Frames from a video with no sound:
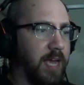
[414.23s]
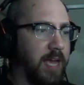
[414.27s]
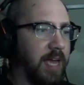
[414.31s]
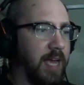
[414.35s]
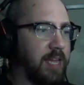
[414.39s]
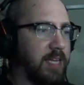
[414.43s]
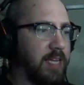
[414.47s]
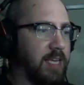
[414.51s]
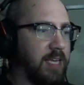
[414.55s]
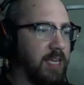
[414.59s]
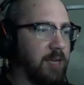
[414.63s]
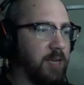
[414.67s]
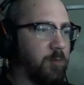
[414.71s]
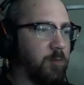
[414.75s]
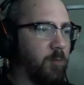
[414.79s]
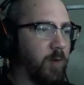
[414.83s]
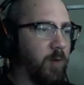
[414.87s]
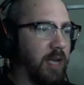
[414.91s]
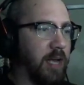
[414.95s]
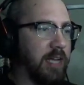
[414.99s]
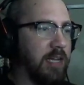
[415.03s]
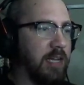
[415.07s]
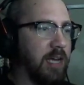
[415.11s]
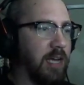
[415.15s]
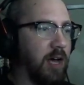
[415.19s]
And it
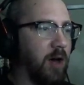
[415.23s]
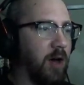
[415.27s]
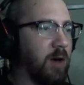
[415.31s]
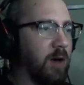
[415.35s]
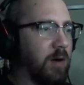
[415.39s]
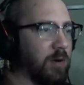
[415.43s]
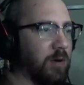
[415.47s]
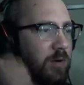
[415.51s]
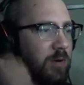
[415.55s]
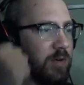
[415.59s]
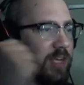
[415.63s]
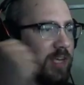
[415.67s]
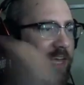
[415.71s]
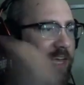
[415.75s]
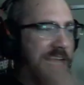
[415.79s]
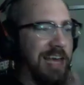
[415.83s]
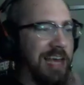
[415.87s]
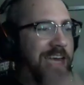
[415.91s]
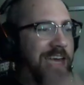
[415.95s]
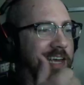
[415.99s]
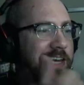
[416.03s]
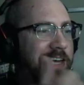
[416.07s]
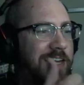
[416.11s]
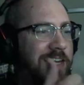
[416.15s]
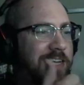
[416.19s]
went
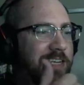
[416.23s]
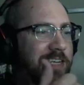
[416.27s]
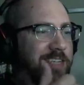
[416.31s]
okay.